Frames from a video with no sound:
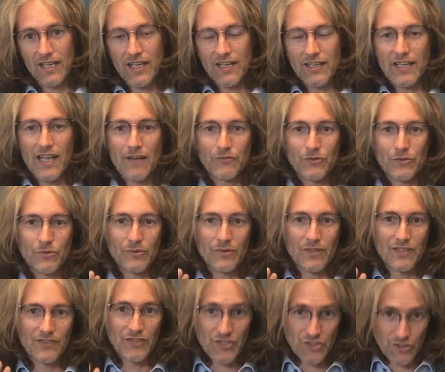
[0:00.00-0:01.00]
They have to
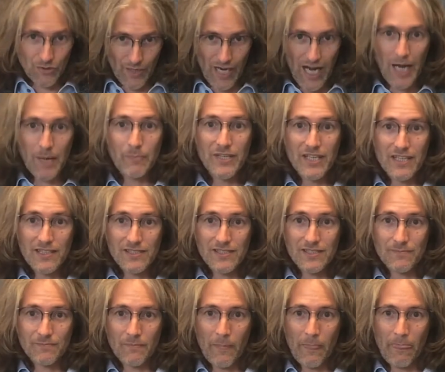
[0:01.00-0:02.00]
describe this
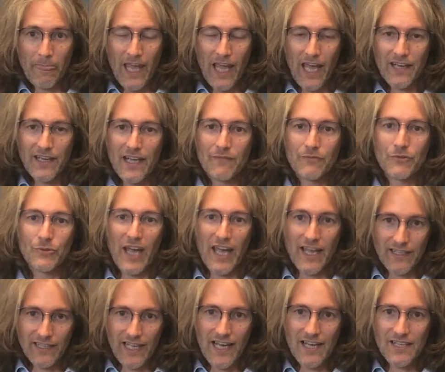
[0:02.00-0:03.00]
and they have to
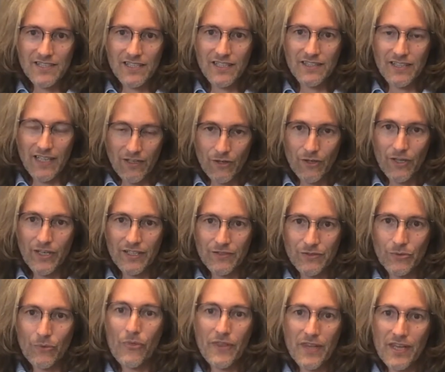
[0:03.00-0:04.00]
analyze it according
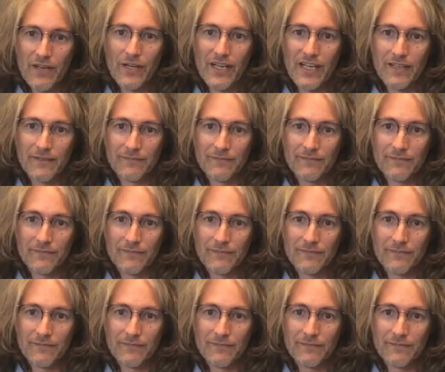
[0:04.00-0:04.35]
to theory.